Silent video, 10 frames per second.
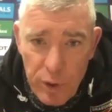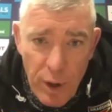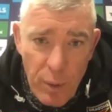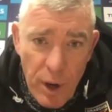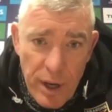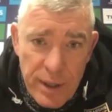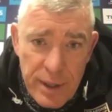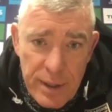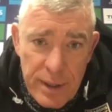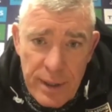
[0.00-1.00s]
away,
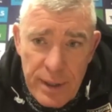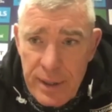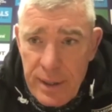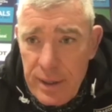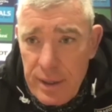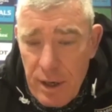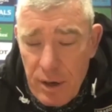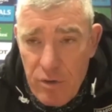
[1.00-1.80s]
you know,